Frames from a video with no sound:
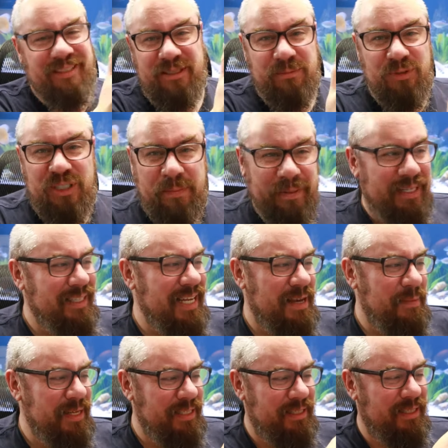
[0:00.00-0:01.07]
some shipping
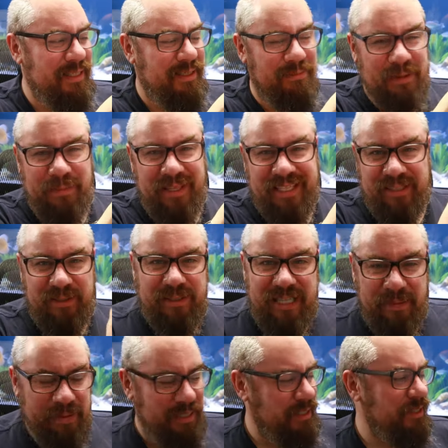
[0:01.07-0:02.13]
damage. To maybe this got
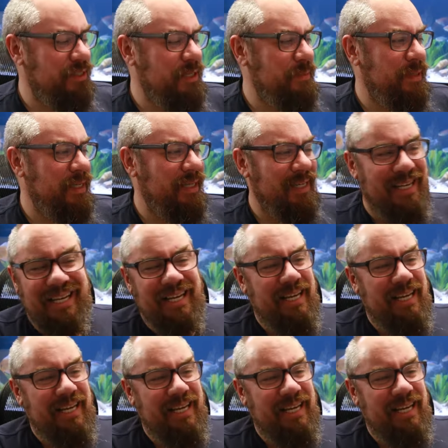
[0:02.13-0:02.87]
damaged in shipping.